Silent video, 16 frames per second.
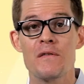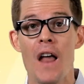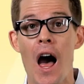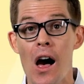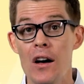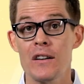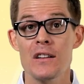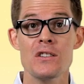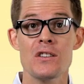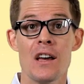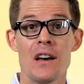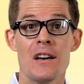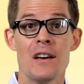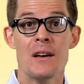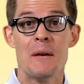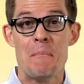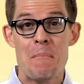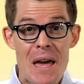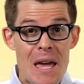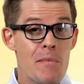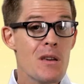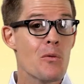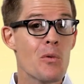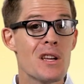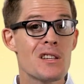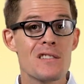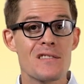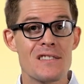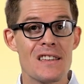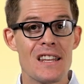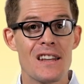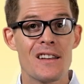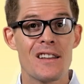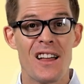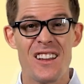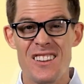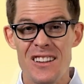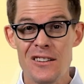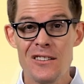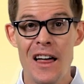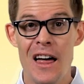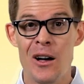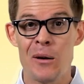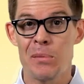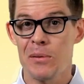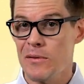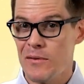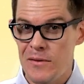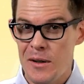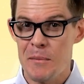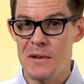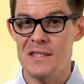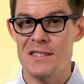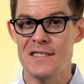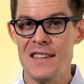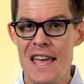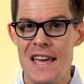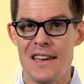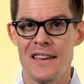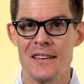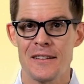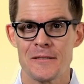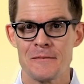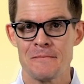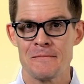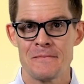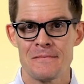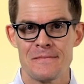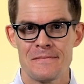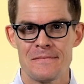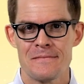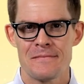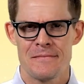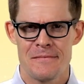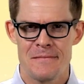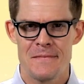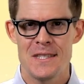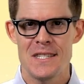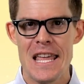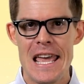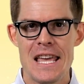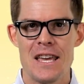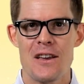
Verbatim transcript: of knowledge, Maybe we just needed a little help from a snake. Stay